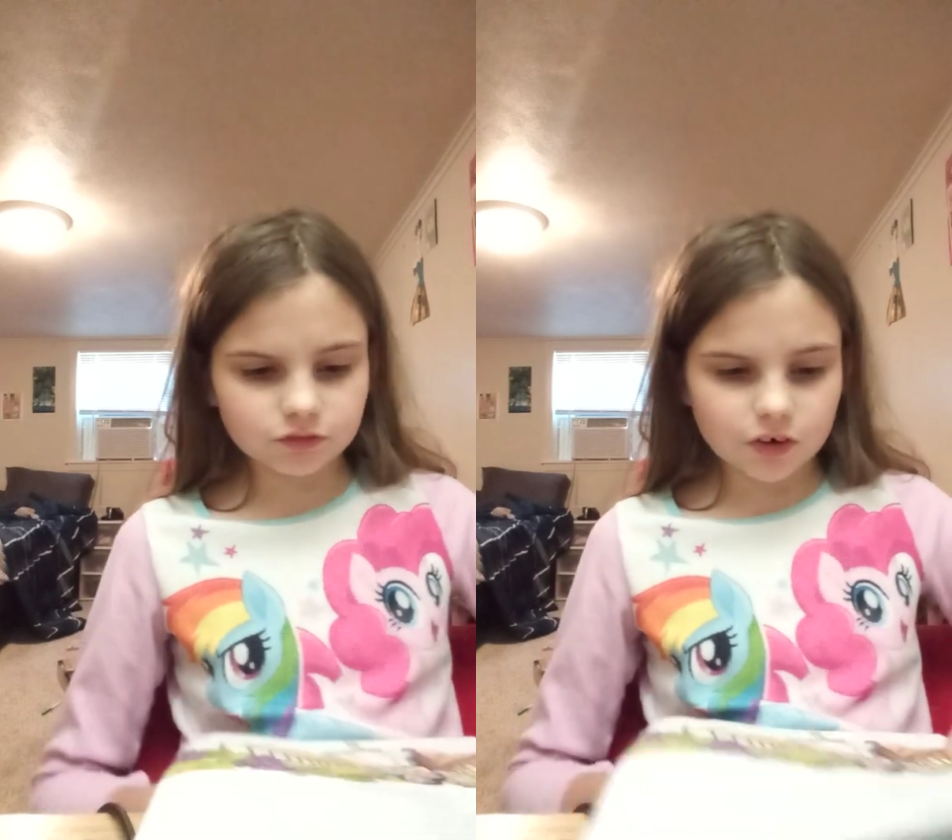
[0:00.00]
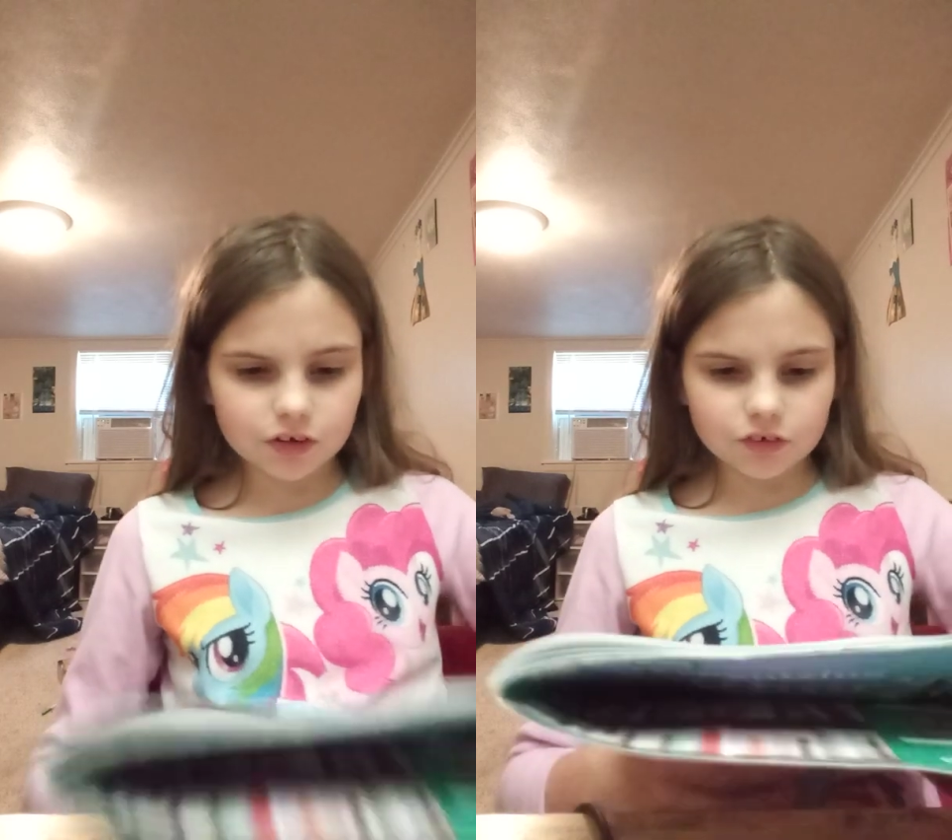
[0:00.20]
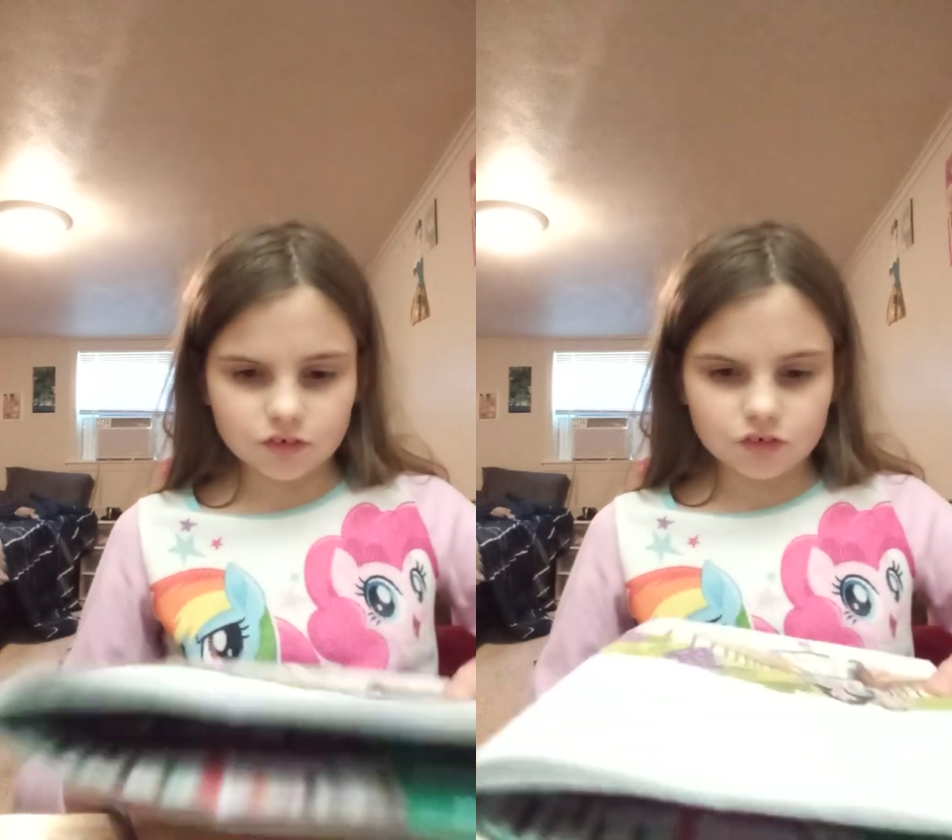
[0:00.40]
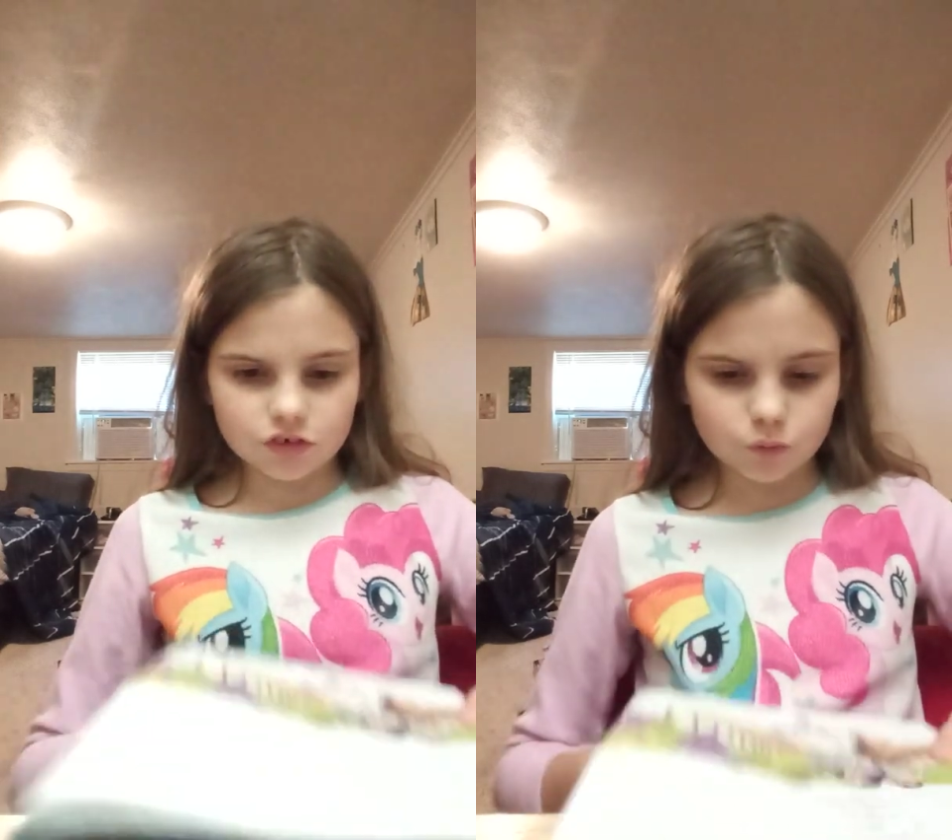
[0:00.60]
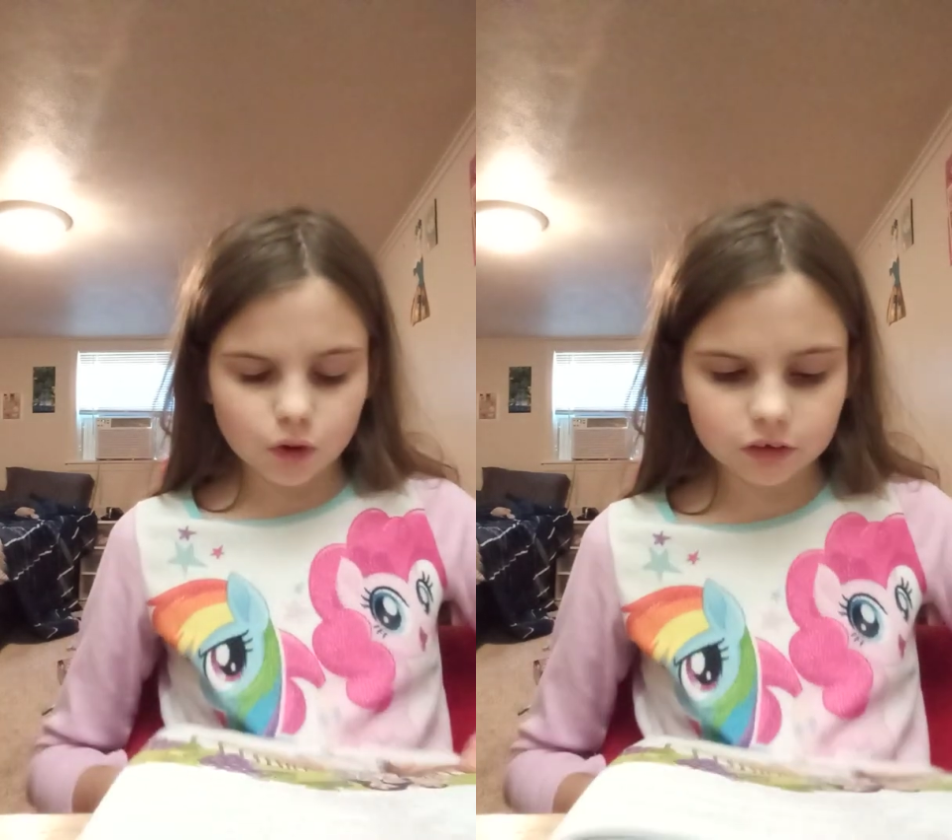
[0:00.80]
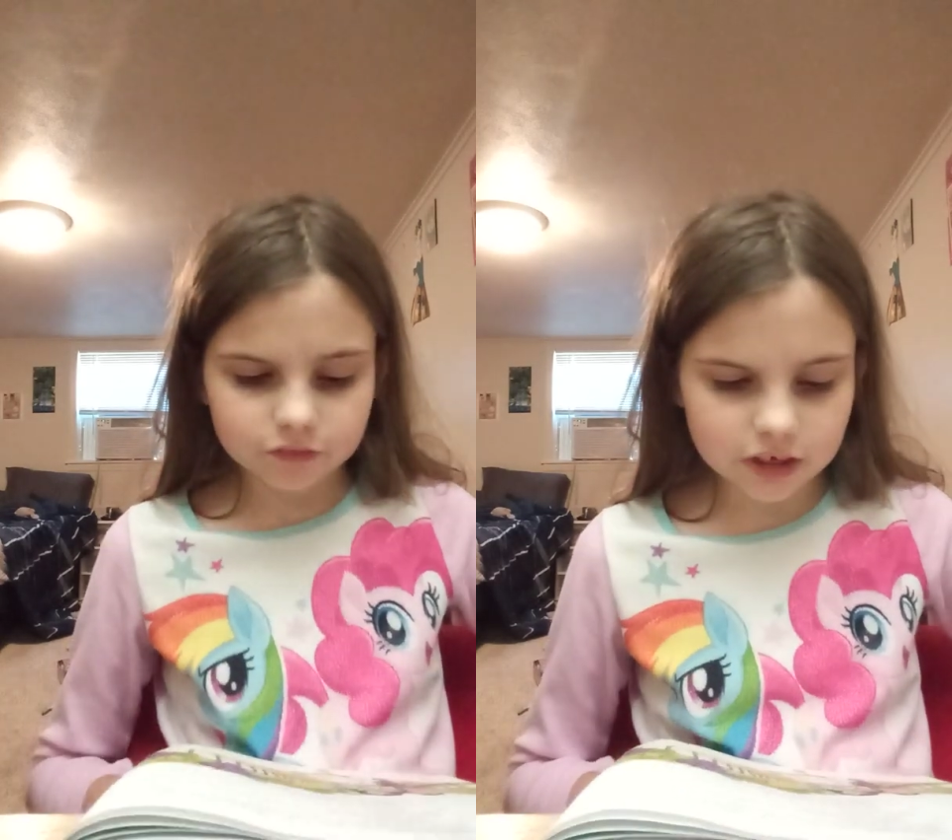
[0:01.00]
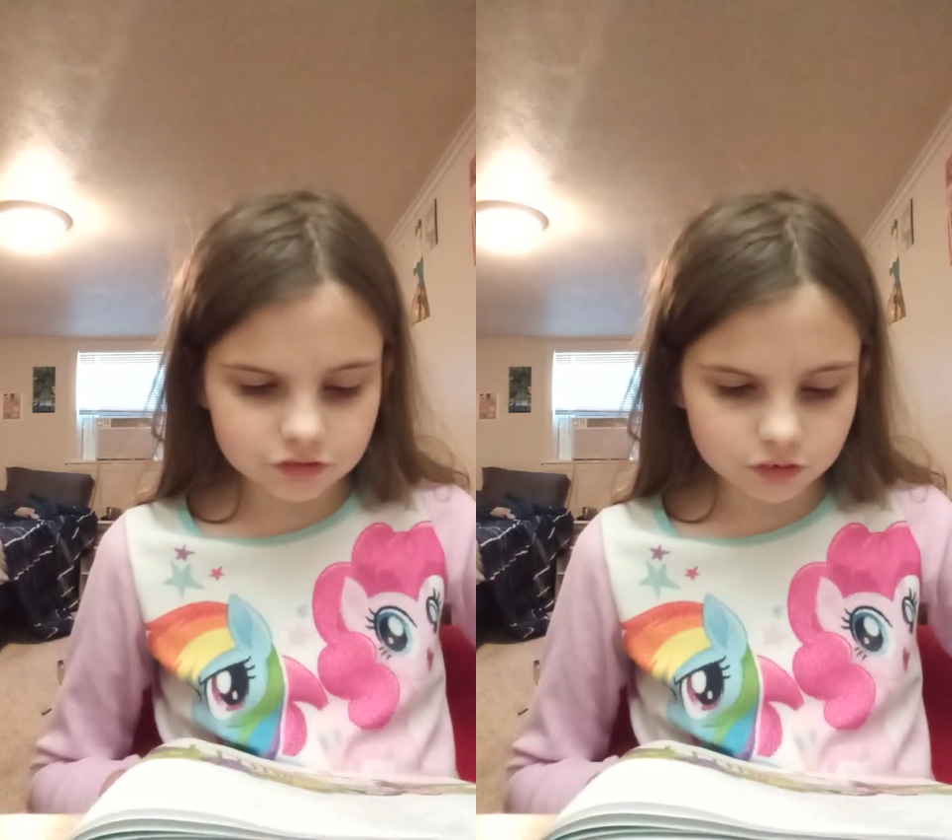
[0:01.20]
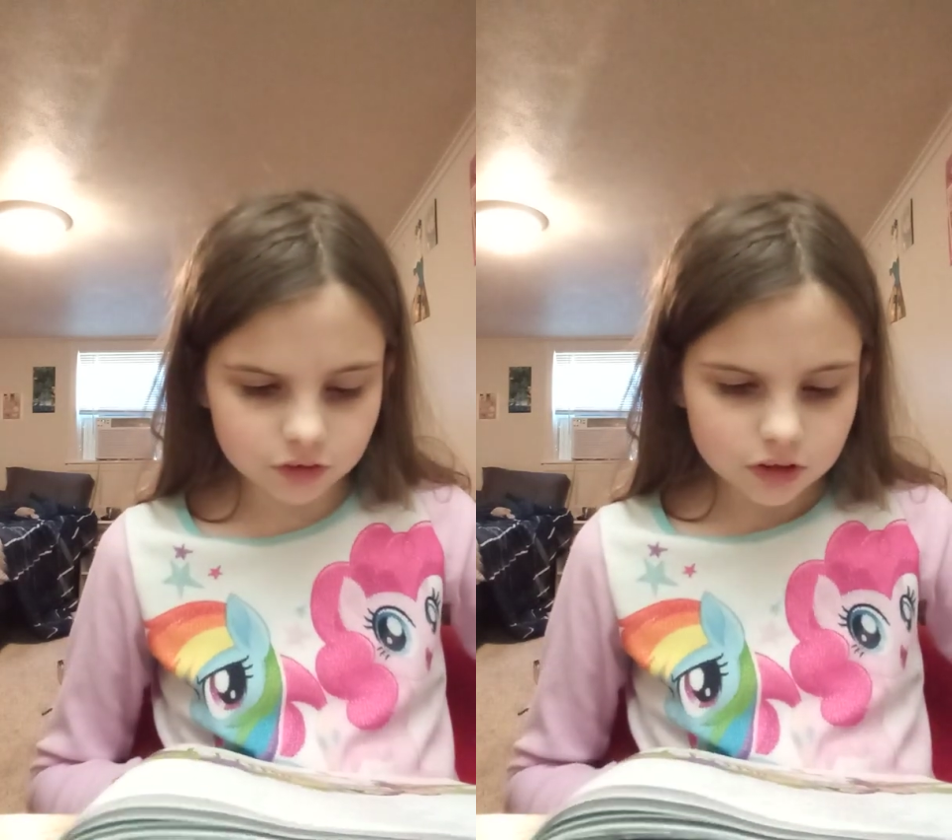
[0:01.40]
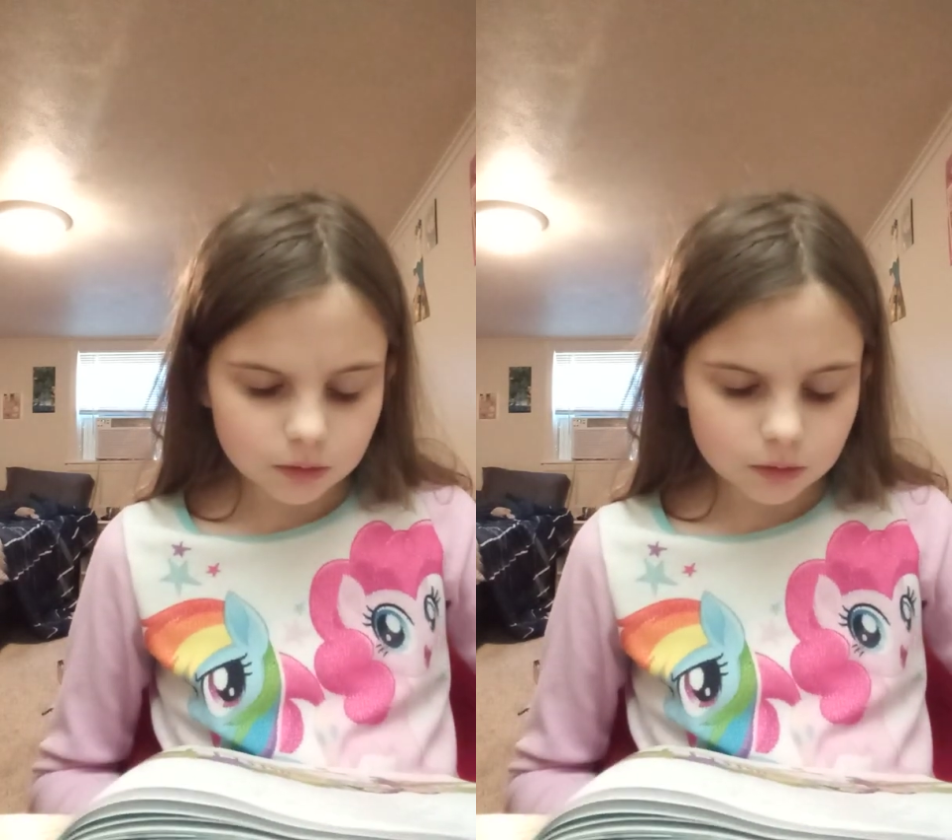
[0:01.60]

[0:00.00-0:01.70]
far distance and walked faster.